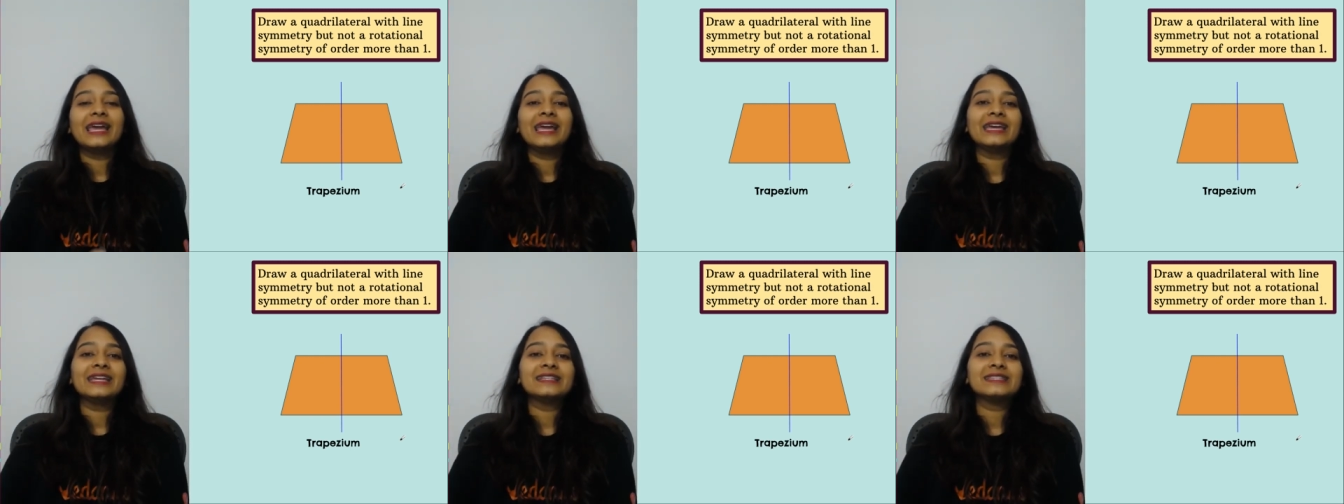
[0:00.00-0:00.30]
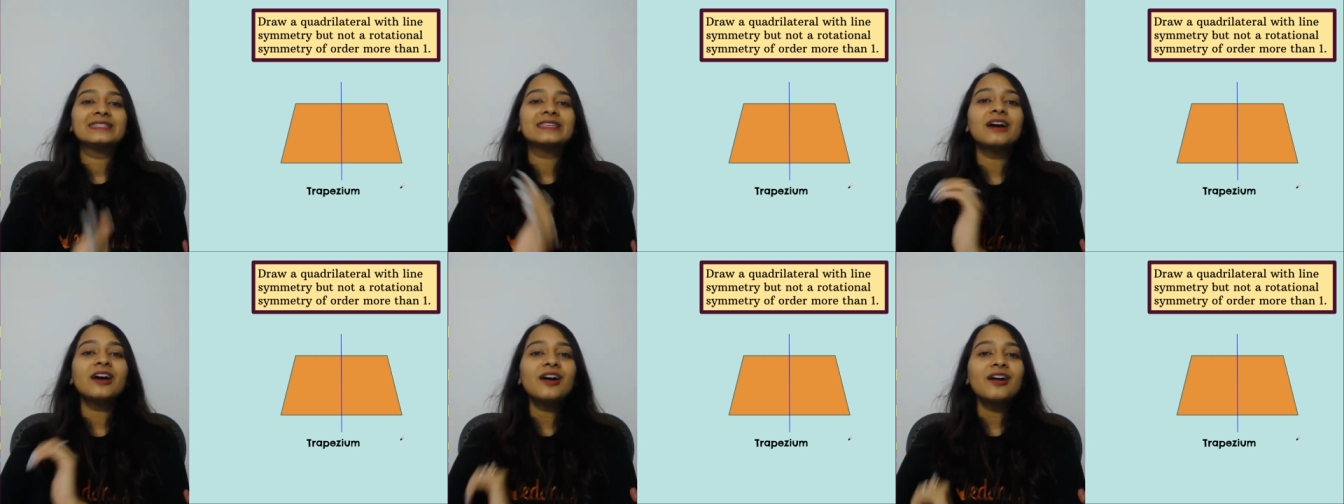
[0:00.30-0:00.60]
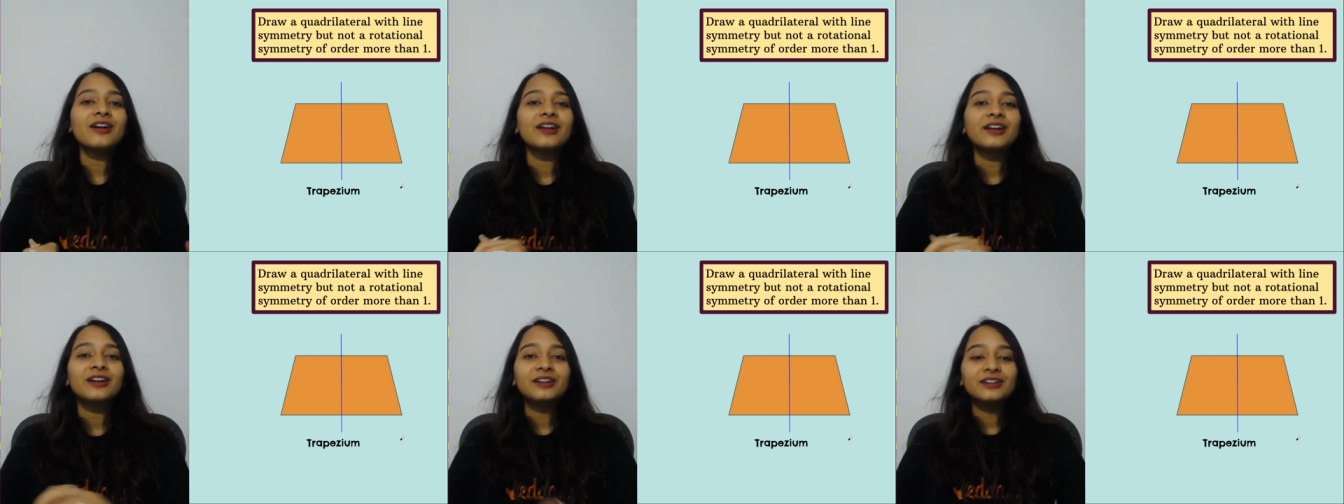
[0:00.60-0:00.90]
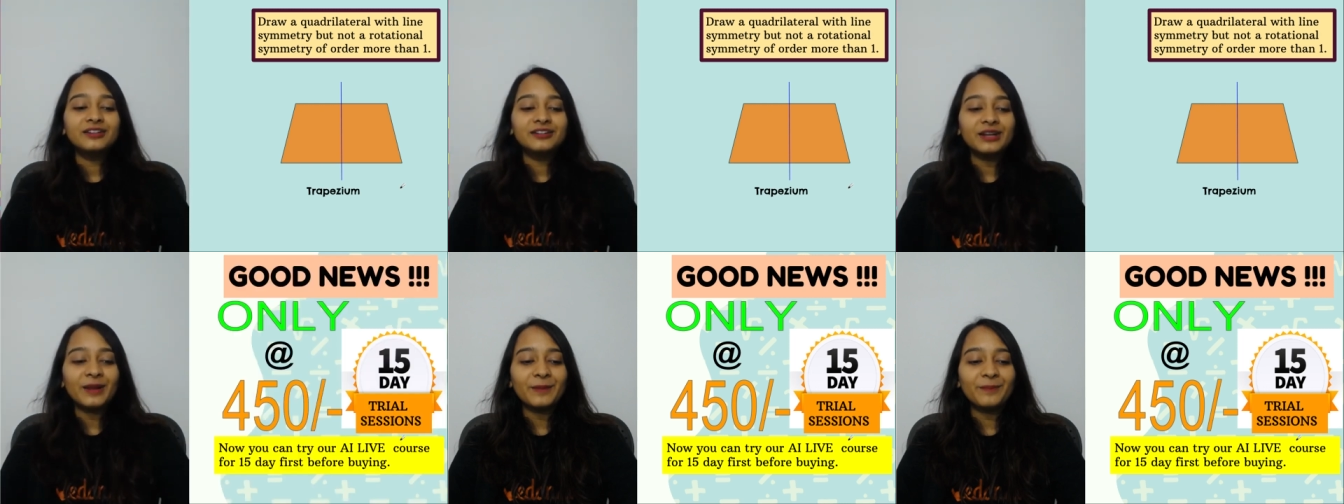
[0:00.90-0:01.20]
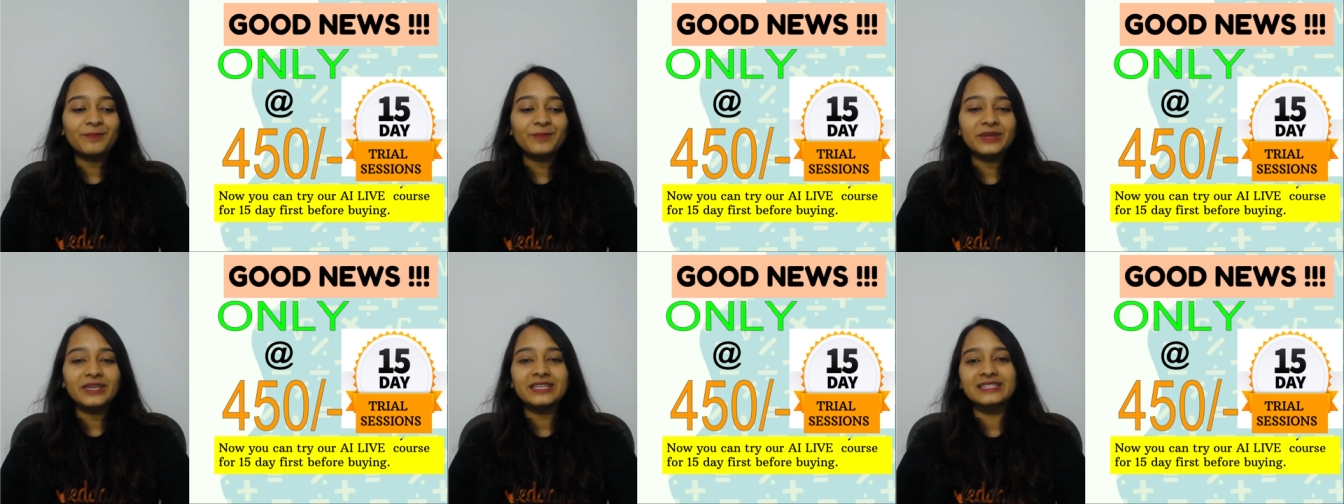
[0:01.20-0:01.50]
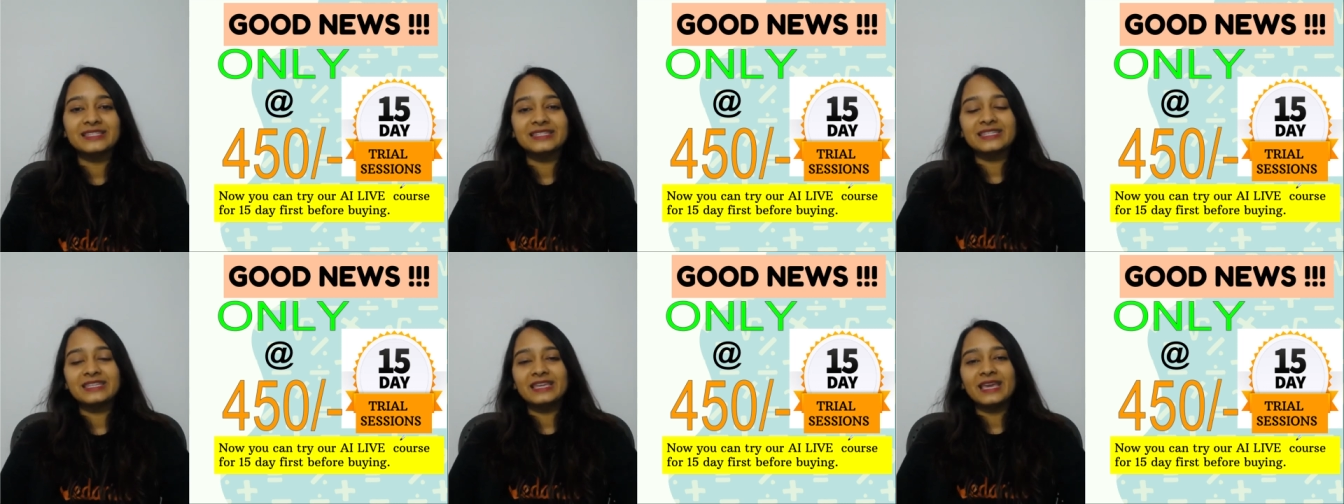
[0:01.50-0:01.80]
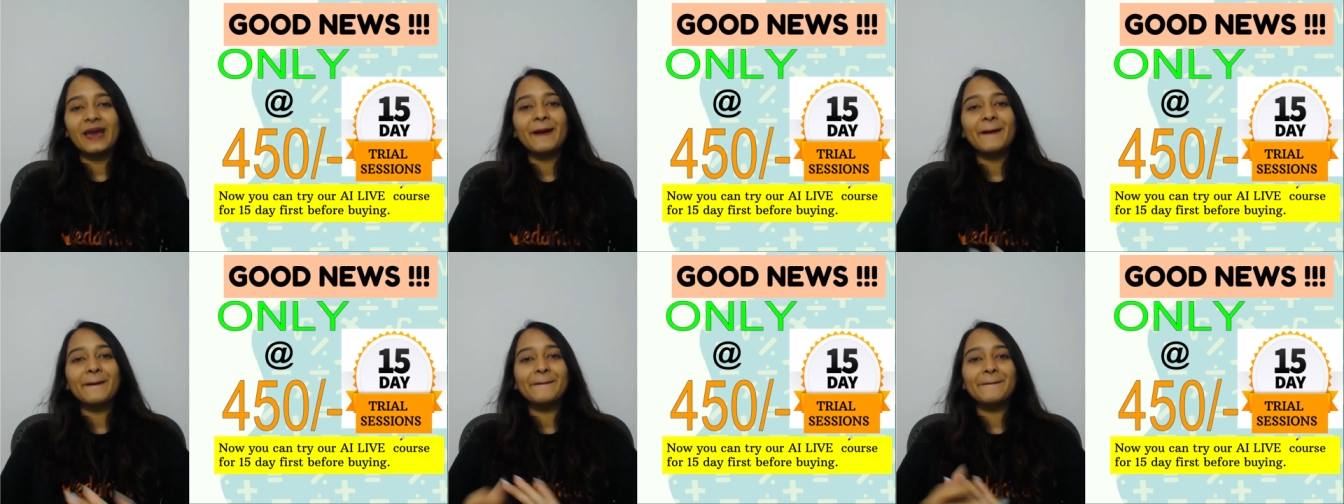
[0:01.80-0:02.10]
It's a
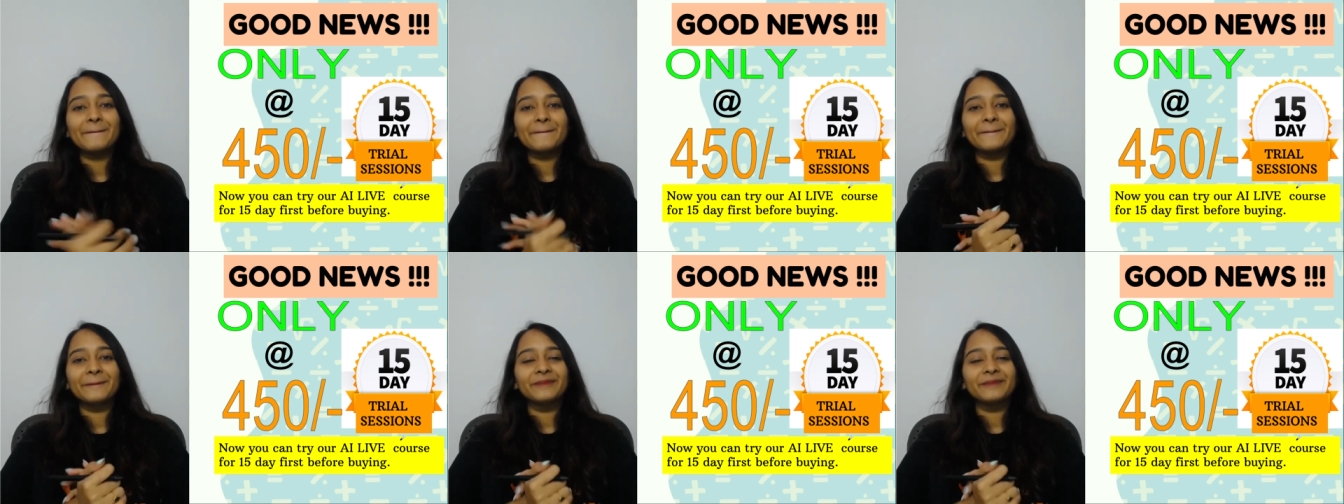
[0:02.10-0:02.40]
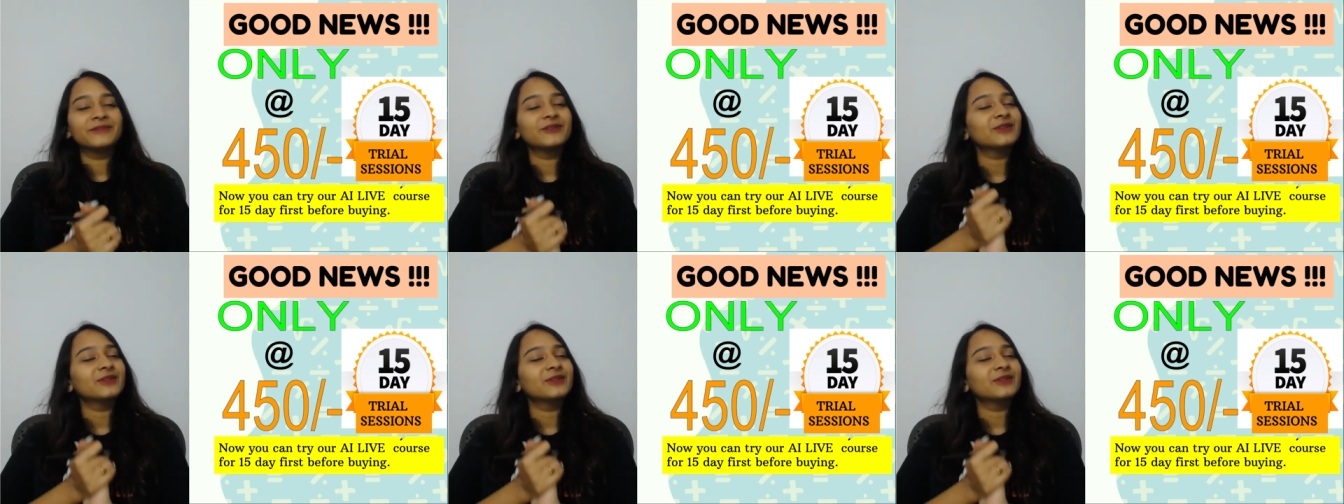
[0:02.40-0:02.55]
trapezium.